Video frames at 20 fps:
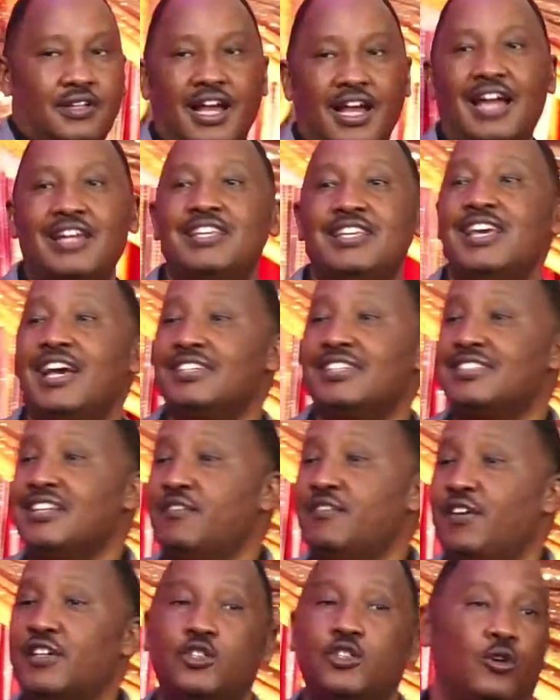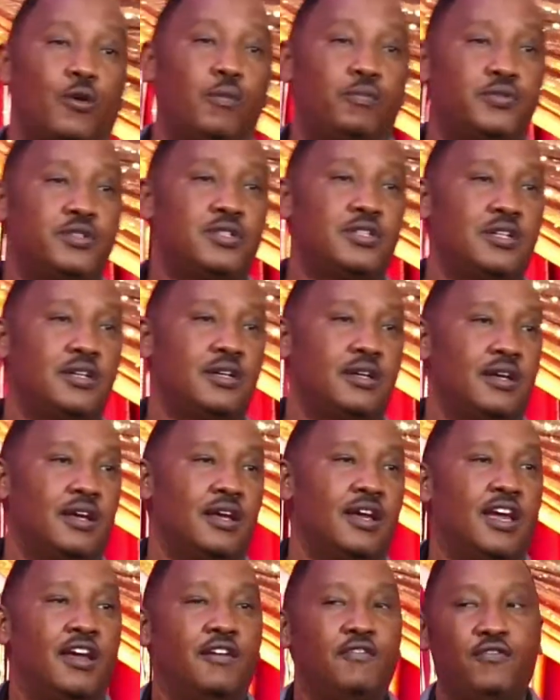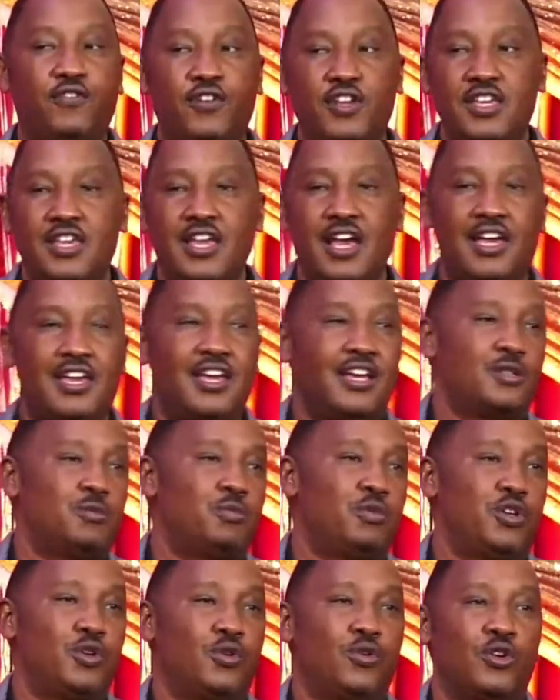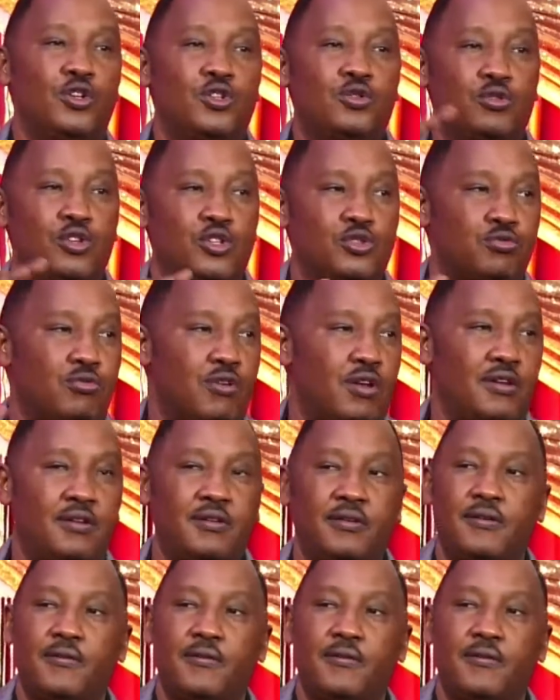And he has never stopped. Every year he has been going to Israel,